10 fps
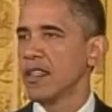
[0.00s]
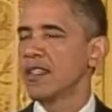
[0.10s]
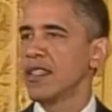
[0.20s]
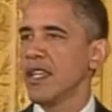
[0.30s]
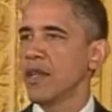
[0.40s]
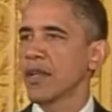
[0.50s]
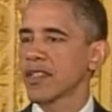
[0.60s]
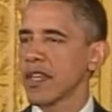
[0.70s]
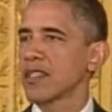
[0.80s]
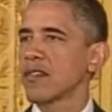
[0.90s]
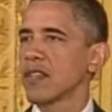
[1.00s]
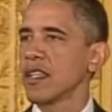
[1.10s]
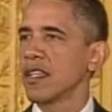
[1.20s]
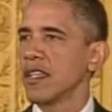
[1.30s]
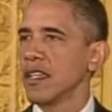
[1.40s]
to keep
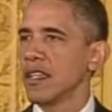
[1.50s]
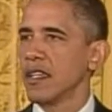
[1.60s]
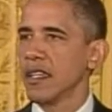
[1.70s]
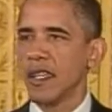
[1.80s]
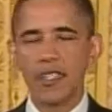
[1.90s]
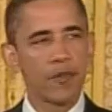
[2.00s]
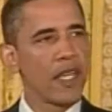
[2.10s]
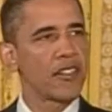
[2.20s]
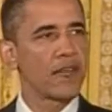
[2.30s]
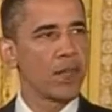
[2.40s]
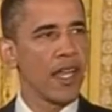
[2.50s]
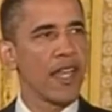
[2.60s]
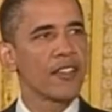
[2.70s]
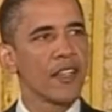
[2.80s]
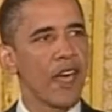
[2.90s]
excessively expensive
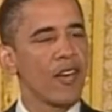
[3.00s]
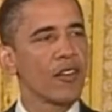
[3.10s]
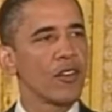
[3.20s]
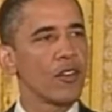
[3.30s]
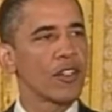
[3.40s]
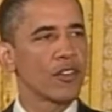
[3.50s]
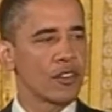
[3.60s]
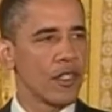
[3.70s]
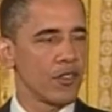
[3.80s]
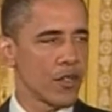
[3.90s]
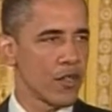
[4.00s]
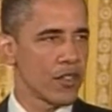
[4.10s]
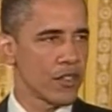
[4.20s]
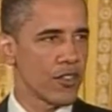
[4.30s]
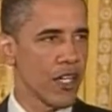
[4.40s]
plans out of their
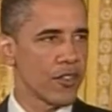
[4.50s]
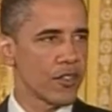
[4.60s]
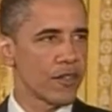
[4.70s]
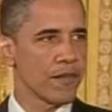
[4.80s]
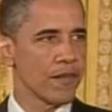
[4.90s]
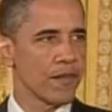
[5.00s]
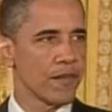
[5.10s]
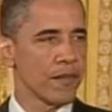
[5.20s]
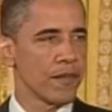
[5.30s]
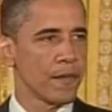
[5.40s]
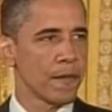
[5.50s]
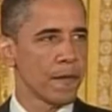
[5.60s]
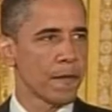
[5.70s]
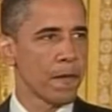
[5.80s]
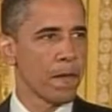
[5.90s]
insurance exchanges.
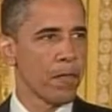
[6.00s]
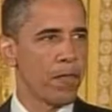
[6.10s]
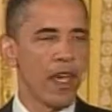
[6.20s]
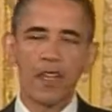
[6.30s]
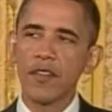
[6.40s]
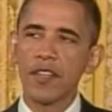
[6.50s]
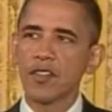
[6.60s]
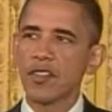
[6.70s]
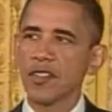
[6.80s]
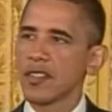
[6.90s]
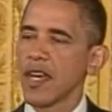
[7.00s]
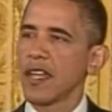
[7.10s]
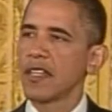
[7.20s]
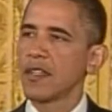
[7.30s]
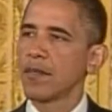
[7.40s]
None of this is
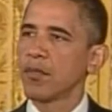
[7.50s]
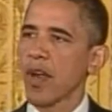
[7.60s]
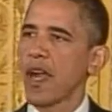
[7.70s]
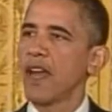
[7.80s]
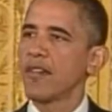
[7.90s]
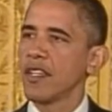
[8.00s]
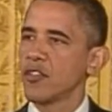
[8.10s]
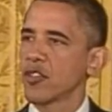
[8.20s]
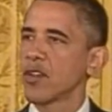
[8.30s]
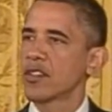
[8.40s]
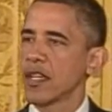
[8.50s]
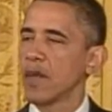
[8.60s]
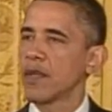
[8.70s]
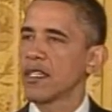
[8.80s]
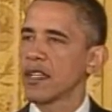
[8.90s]
designed to deprive insurance
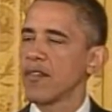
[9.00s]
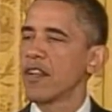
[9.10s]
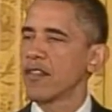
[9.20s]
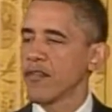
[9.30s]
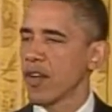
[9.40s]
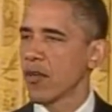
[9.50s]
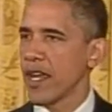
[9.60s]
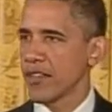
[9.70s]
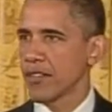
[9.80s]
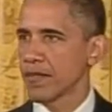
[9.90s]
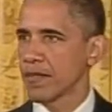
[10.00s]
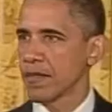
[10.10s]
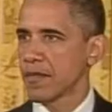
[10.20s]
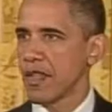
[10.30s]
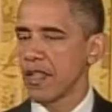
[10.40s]
companies of their fair rates.
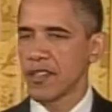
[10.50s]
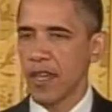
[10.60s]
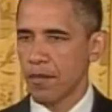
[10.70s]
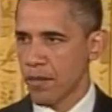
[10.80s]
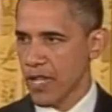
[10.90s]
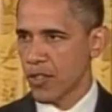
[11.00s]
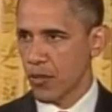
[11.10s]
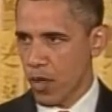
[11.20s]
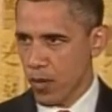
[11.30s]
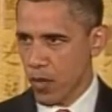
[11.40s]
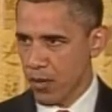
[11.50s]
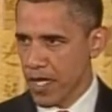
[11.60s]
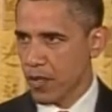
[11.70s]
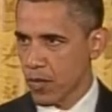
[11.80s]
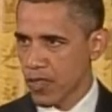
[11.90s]
And as I mentioned when we were
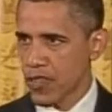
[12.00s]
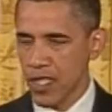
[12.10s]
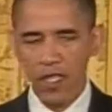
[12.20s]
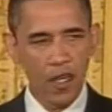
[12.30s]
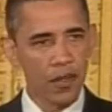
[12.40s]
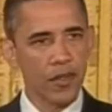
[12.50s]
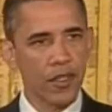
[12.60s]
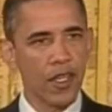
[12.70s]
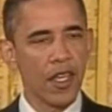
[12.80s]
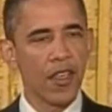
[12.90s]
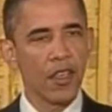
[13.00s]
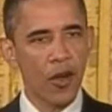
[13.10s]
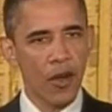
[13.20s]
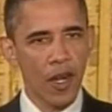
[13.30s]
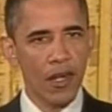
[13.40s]
meeting with the CEOs, there
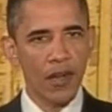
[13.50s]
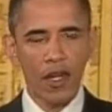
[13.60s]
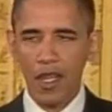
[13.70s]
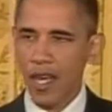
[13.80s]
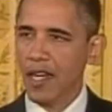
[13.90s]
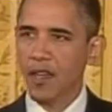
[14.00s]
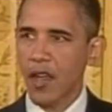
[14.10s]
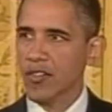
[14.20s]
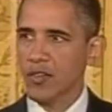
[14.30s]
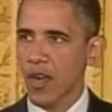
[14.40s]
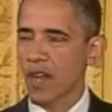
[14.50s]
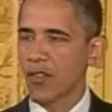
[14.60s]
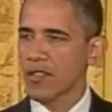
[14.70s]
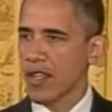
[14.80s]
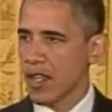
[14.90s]
are a lot of cost
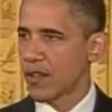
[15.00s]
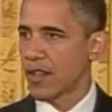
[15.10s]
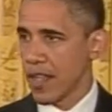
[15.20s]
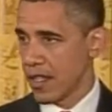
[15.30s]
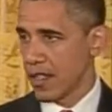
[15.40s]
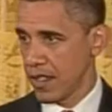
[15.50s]
drivers other than